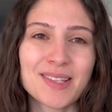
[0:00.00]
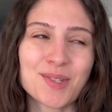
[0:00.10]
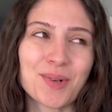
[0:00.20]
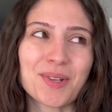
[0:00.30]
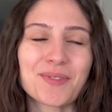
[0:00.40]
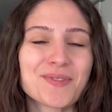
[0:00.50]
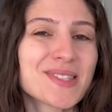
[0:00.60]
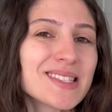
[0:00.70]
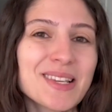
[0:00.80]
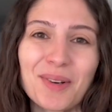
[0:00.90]
sort of
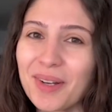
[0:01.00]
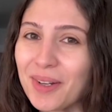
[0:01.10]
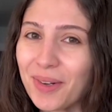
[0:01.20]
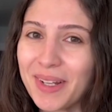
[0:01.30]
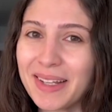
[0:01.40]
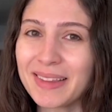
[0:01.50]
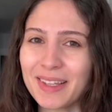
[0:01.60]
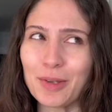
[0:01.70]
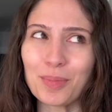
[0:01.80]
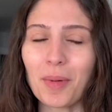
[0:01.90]
secret ingredient that
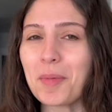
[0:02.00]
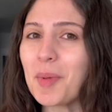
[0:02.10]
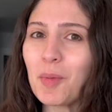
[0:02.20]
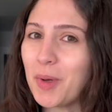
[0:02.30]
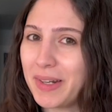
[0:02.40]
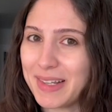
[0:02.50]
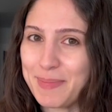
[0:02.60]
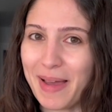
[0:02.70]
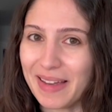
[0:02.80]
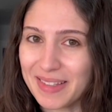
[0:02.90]
you probably wouldn't
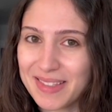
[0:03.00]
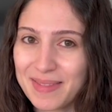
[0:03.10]
expect.